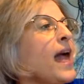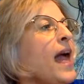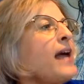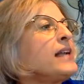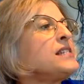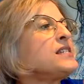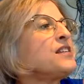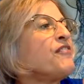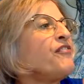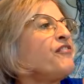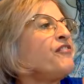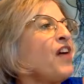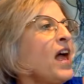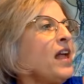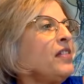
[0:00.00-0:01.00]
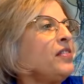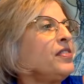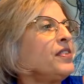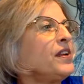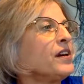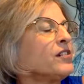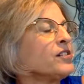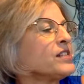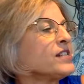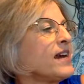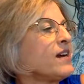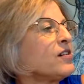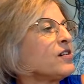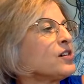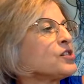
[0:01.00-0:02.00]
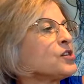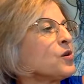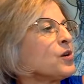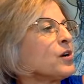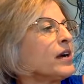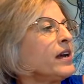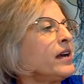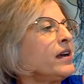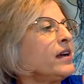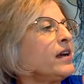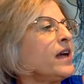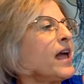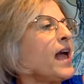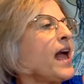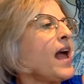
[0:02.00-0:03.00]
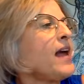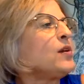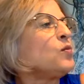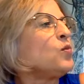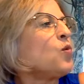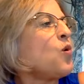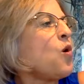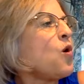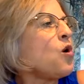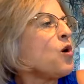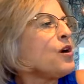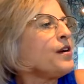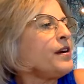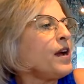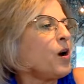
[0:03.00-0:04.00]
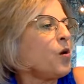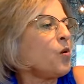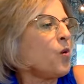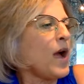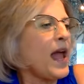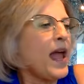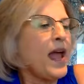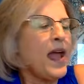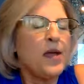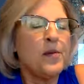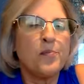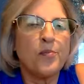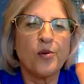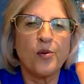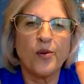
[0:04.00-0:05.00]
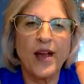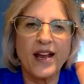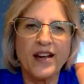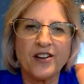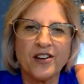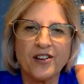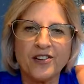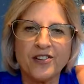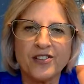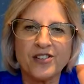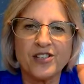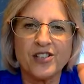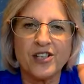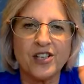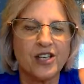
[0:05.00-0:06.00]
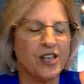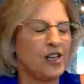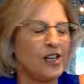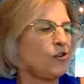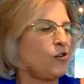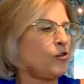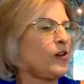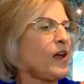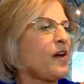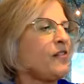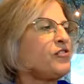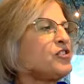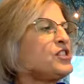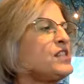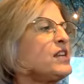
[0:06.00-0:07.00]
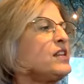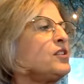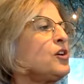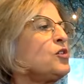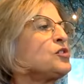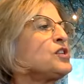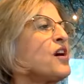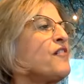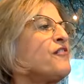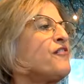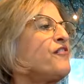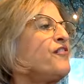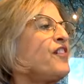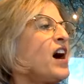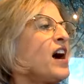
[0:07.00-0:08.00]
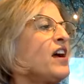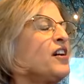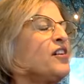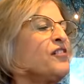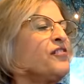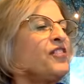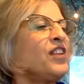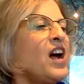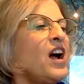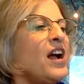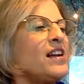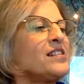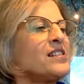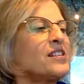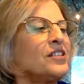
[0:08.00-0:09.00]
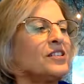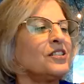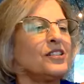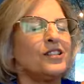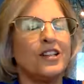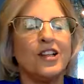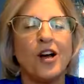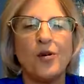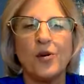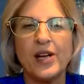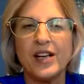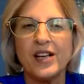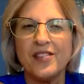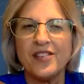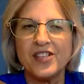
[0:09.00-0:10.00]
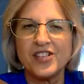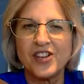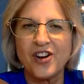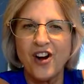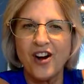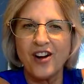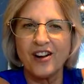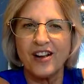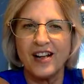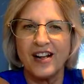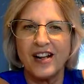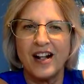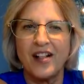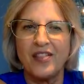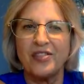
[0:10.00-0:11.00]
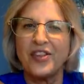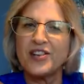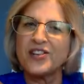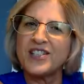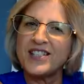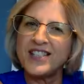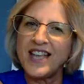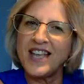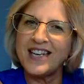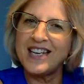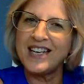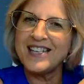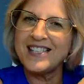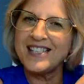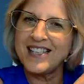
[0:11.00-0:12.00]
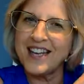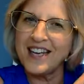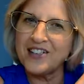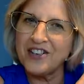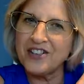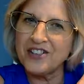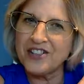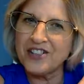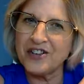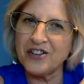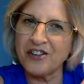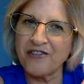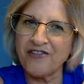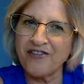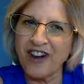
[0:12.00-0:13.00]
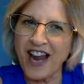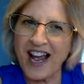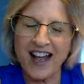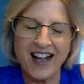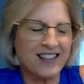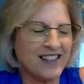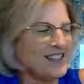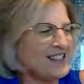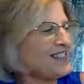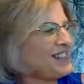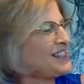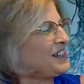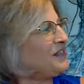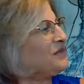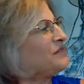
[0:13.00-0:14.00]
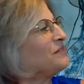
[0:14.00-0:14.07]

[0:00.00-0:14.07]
and defend their territory and warn away predators. Have you ever seen those fireflies glowing in the dark? They're sending signals to your friends.